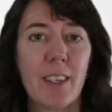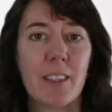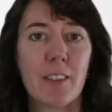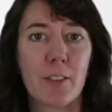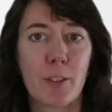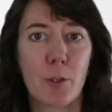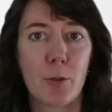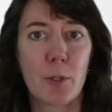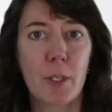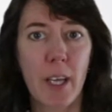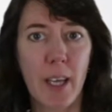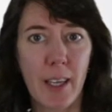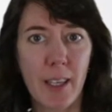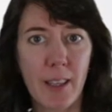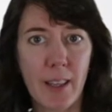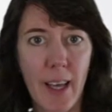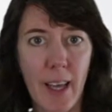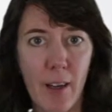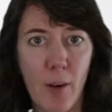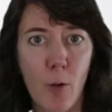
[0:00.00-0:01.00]
So
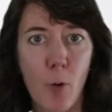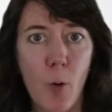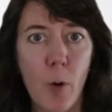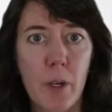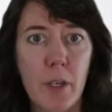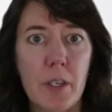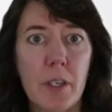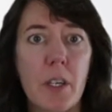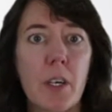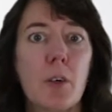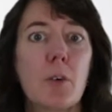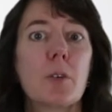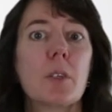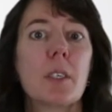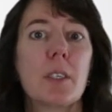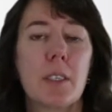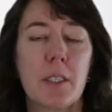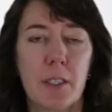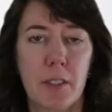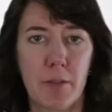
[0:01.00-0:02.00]
take that quarter
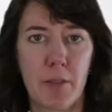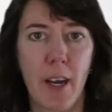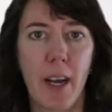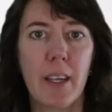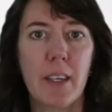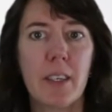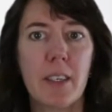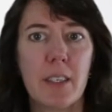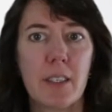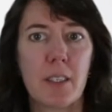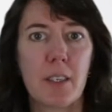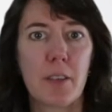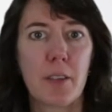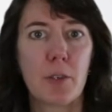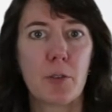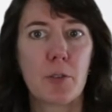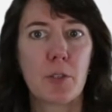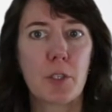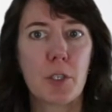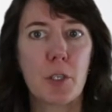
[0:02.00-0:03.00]
note, divide it into
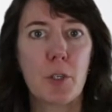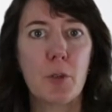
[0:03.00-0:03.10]
those